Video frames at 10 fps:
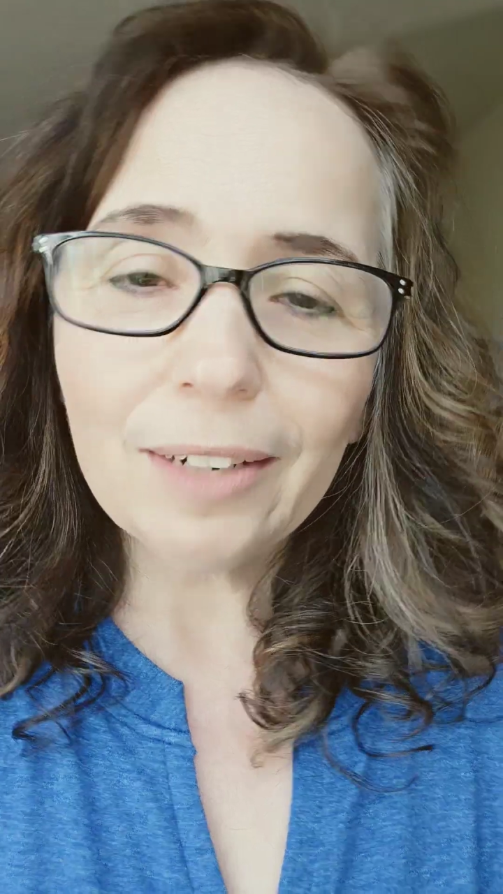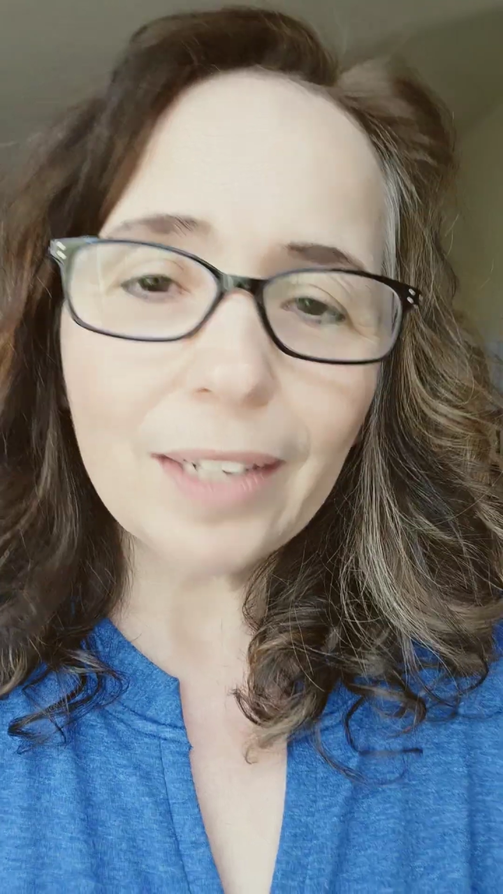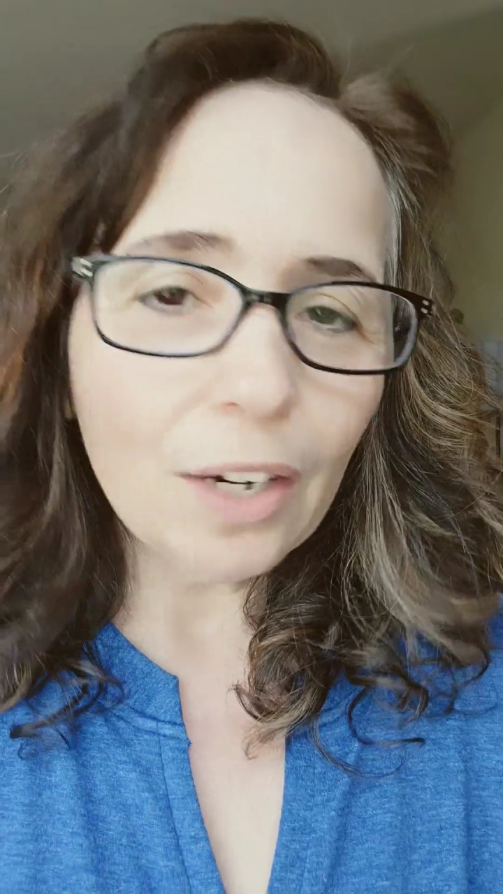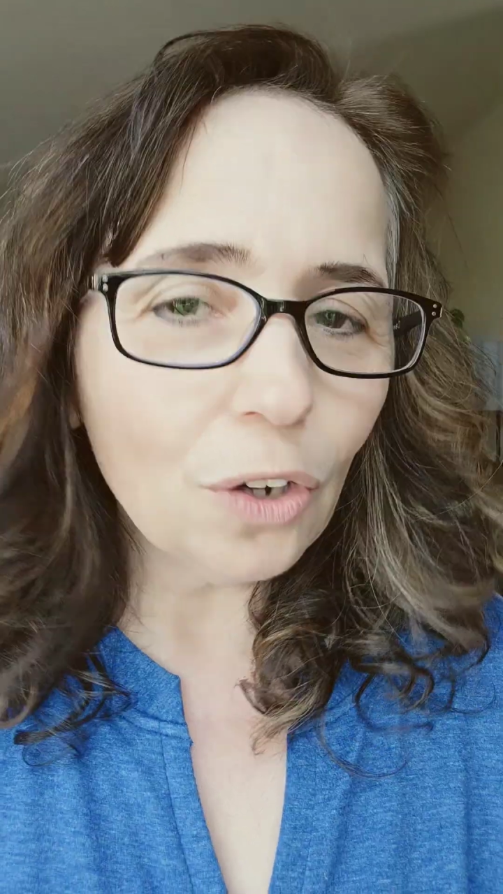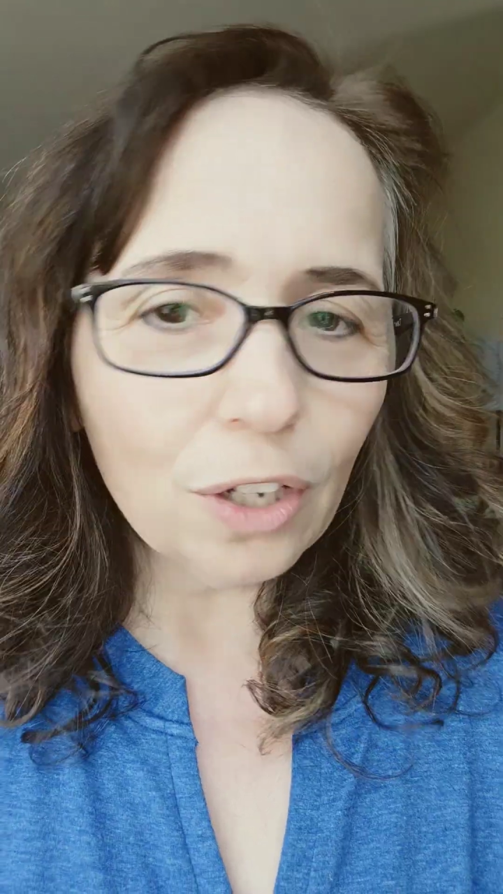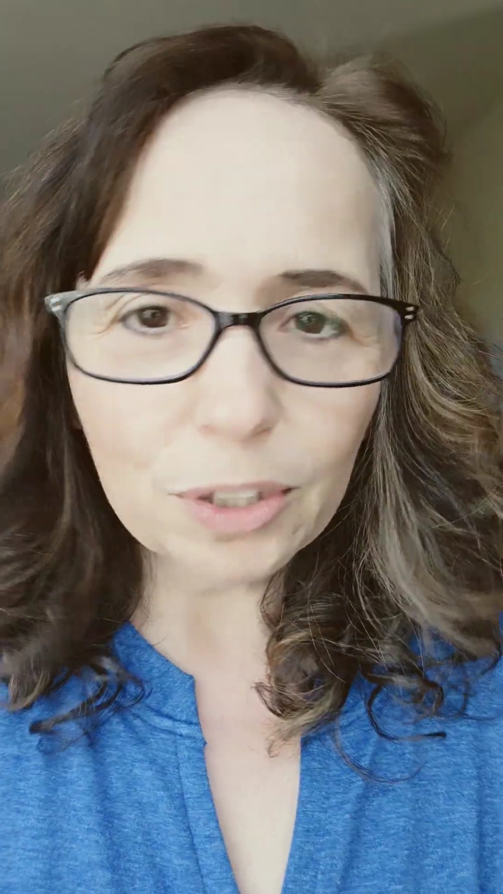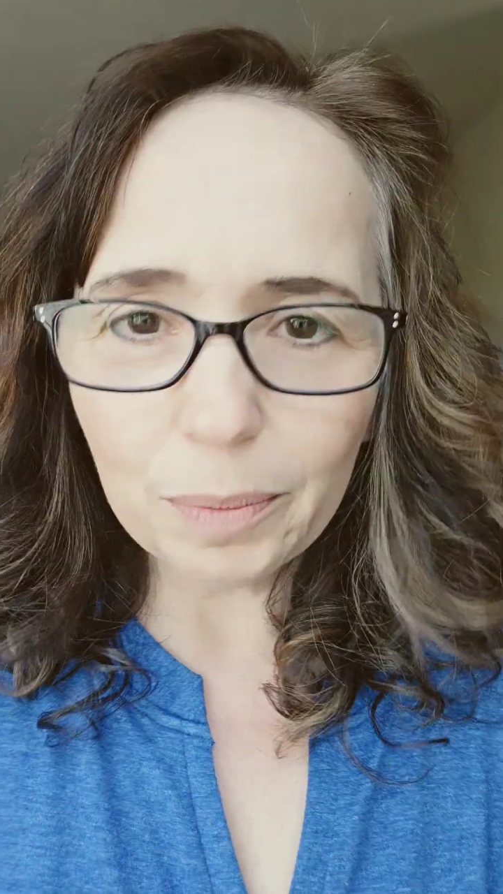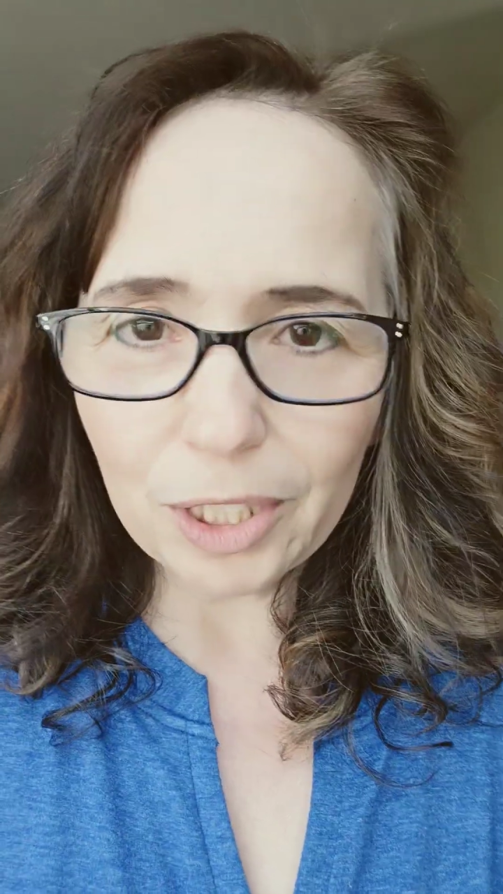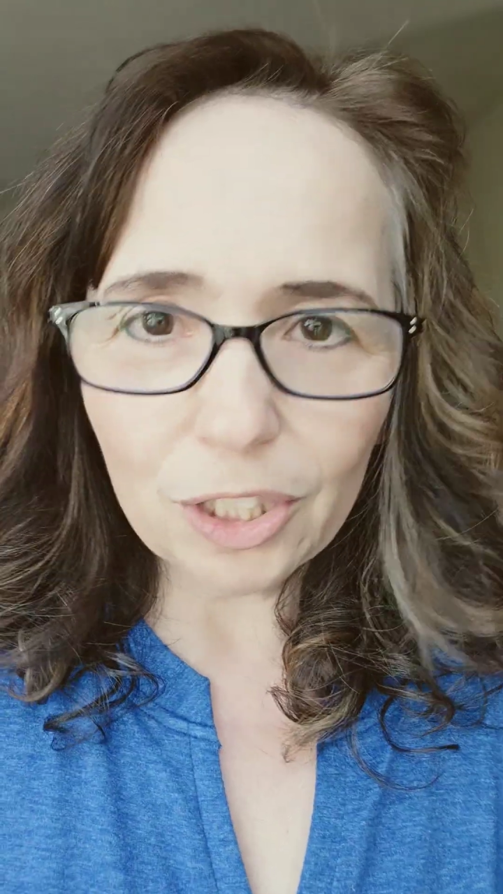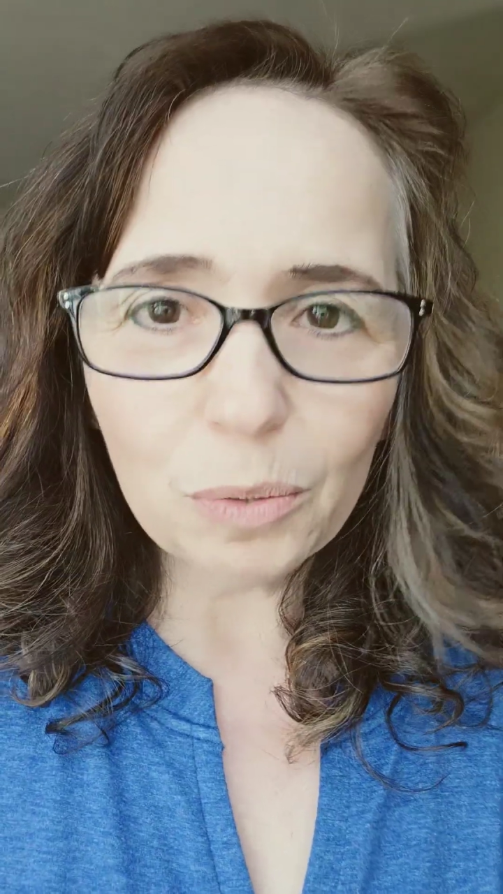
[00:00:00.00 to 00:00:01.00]
Now, not all
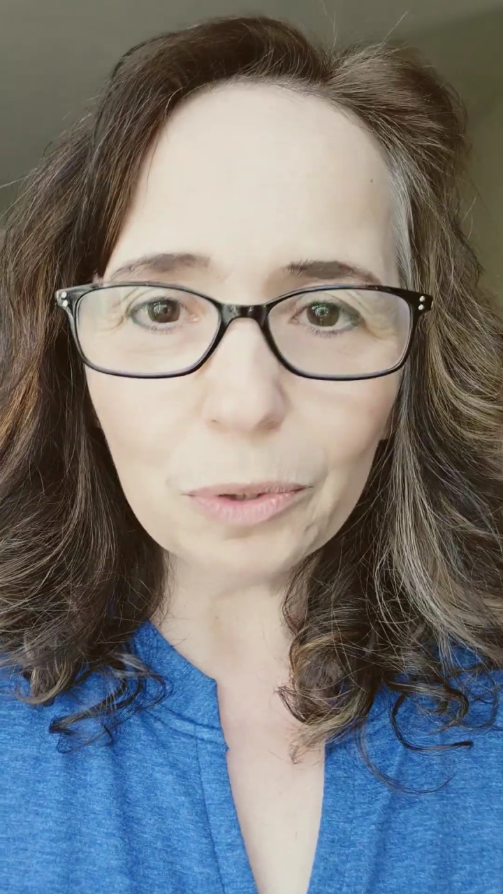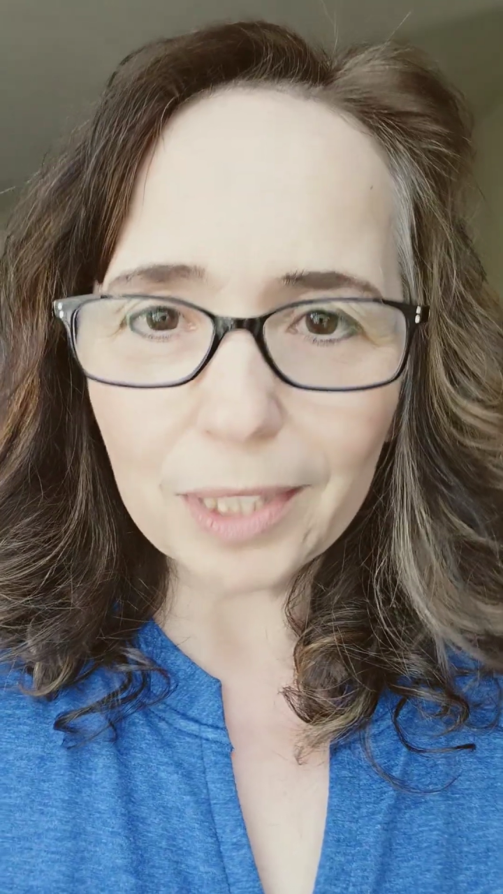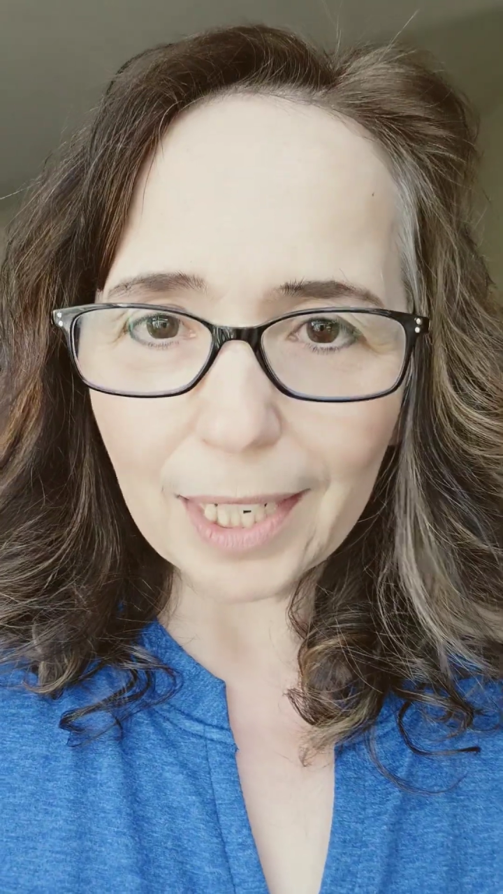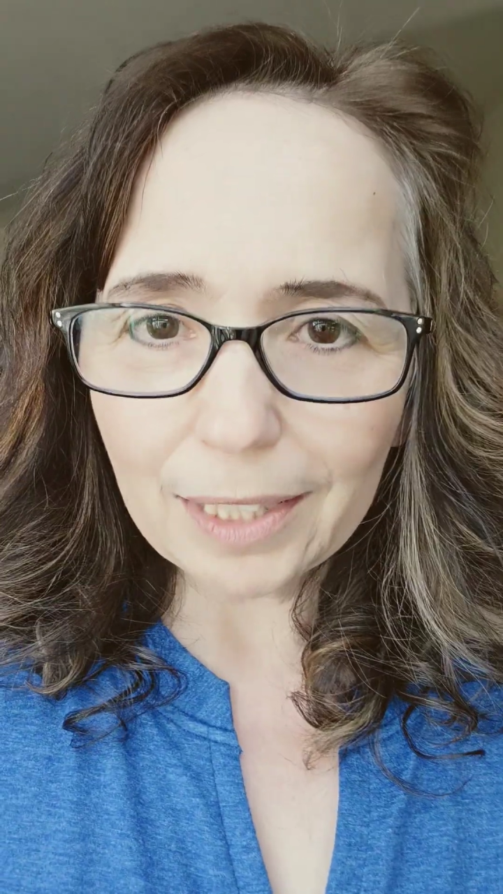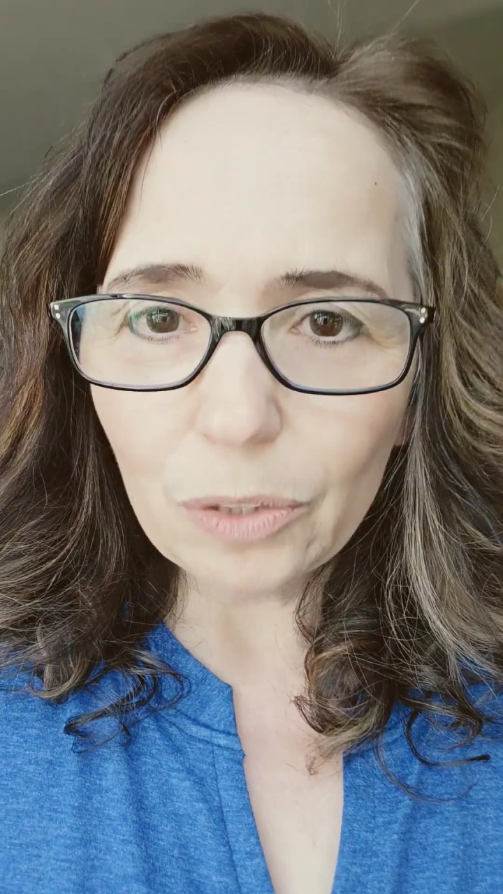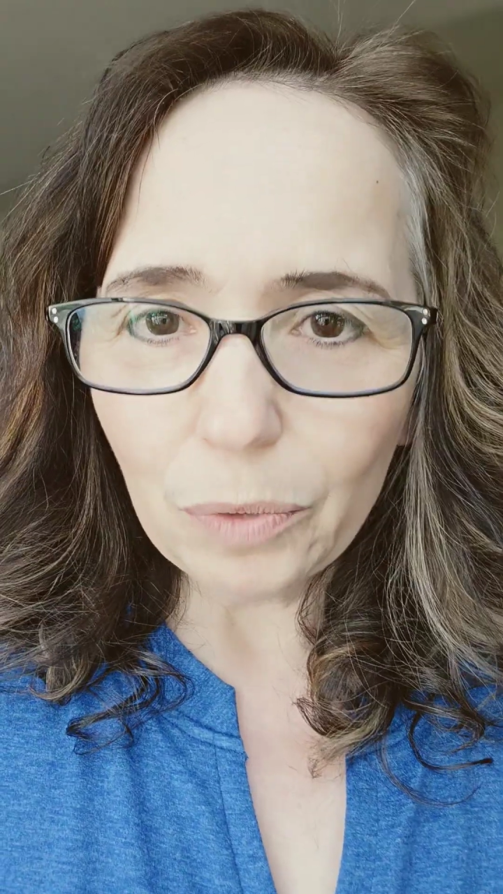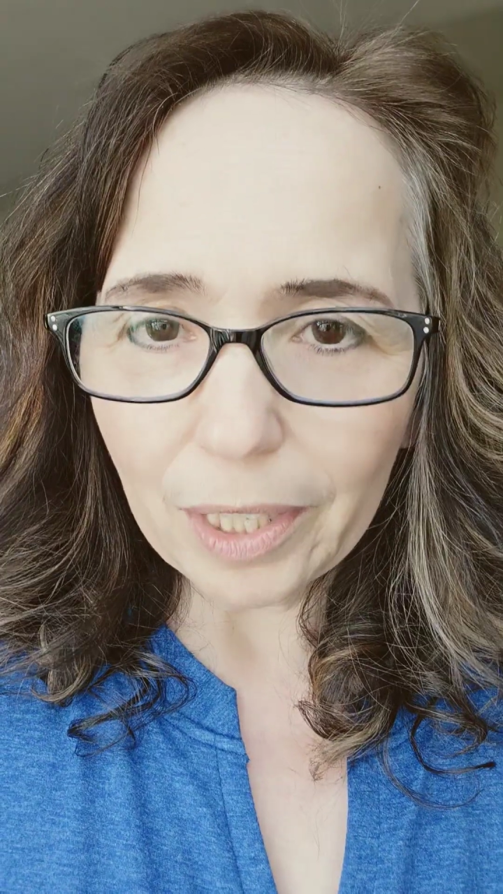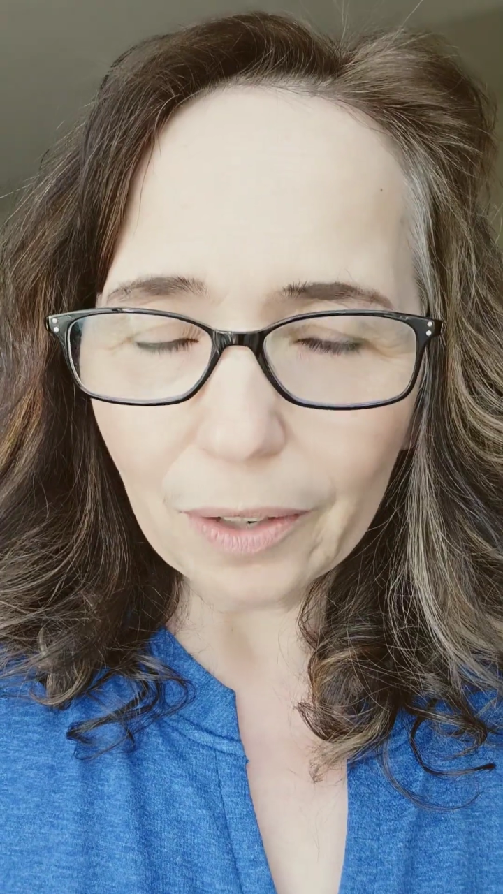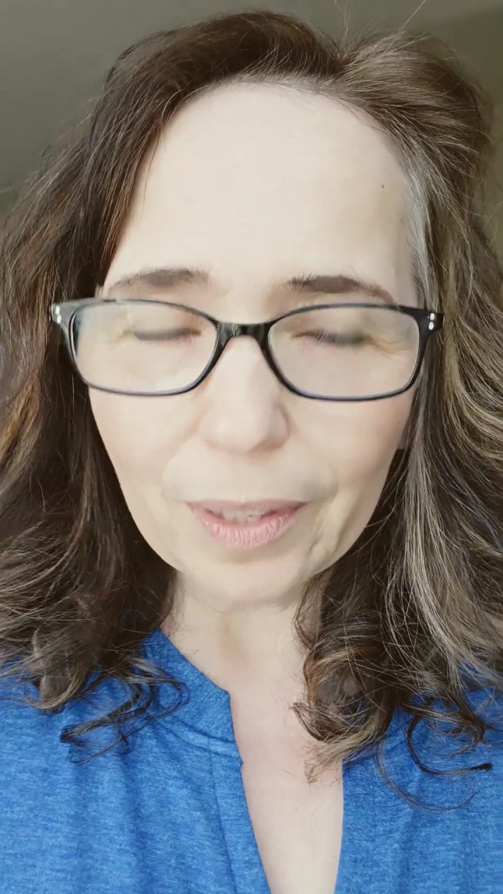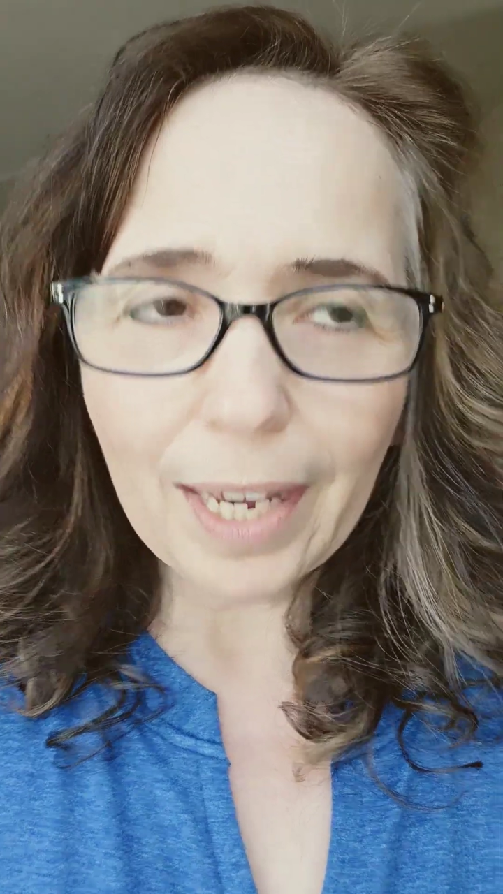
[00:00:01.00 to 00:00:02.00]
speech is protected. We
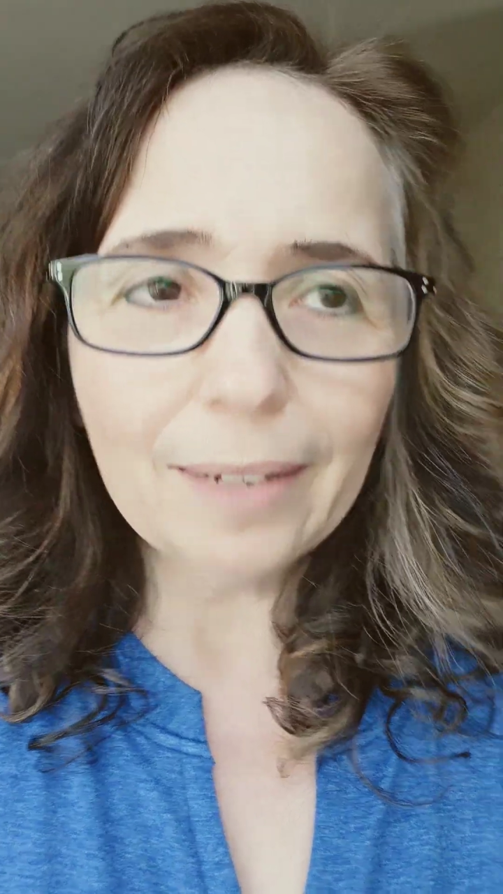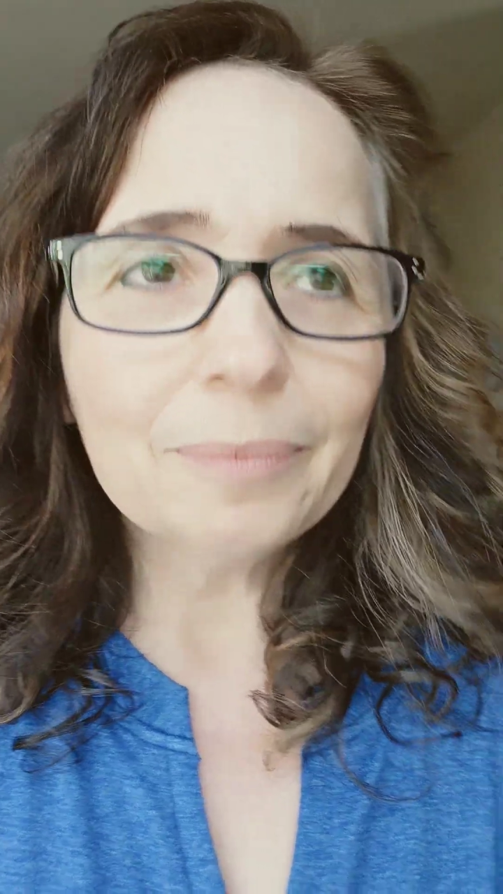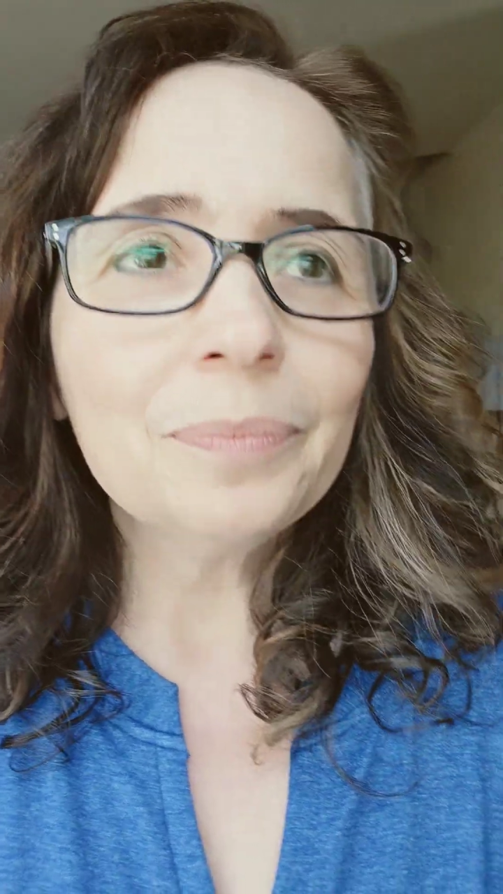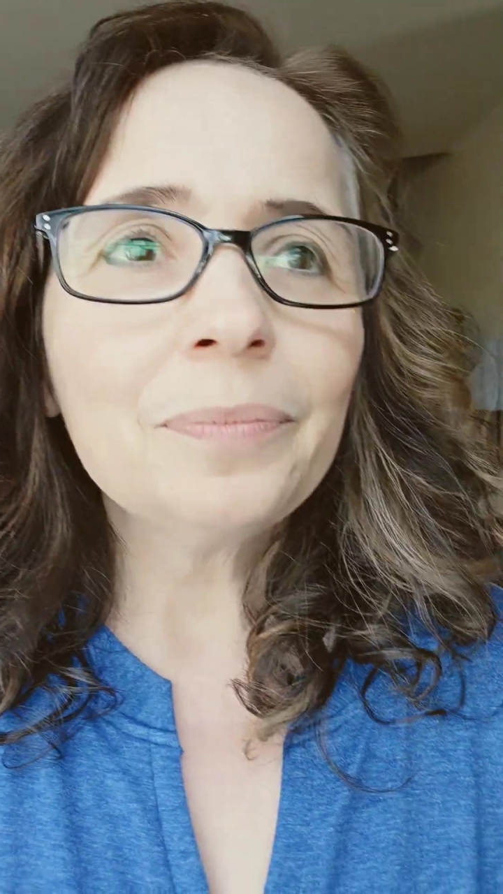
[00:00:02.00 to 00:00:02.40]
know that.